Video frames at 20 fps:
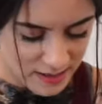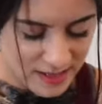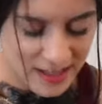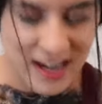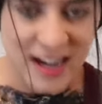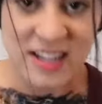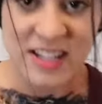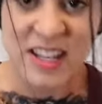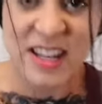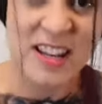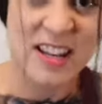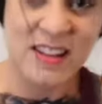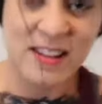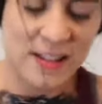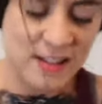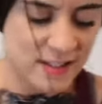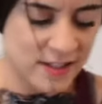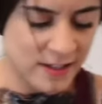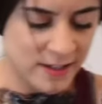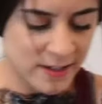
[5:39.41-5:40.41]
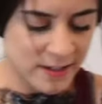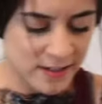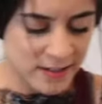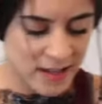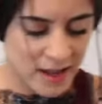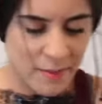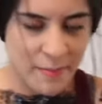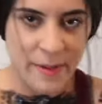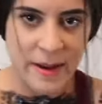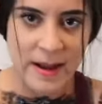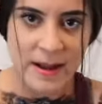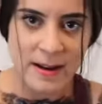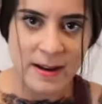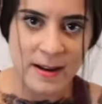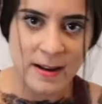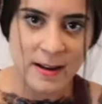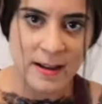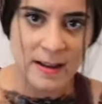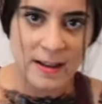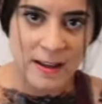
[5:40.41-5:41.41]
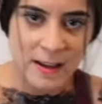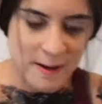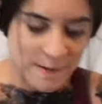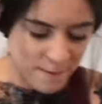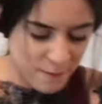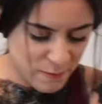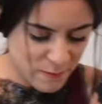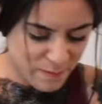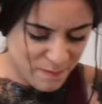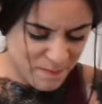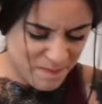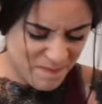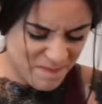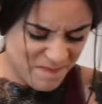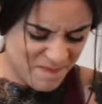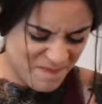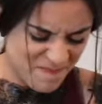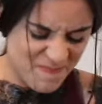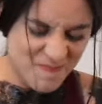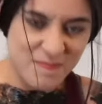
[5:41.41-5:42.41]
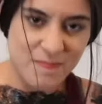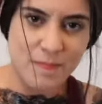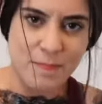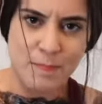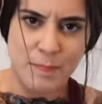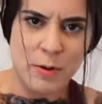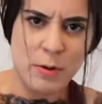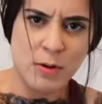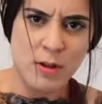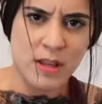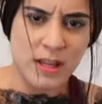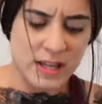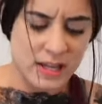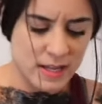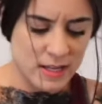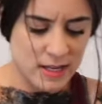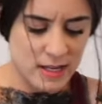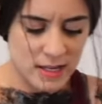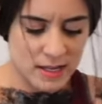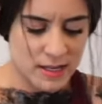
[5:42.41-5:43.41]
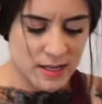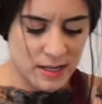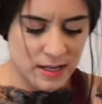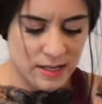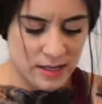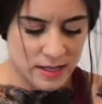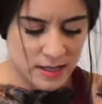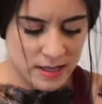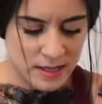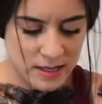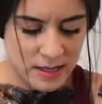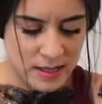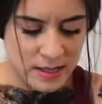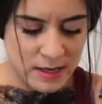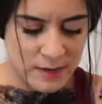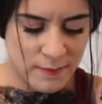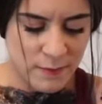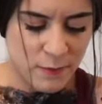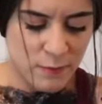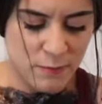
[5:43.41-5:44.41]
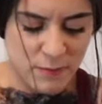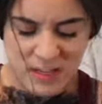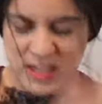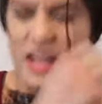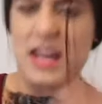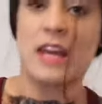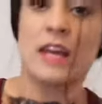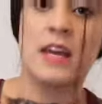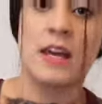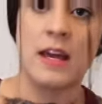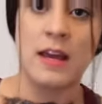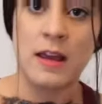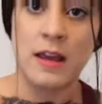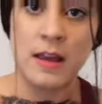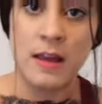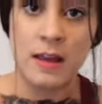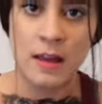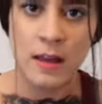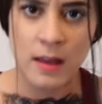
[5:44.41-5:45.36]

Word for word: It actually doesn't hurt that bad if you pull it and if you yank it.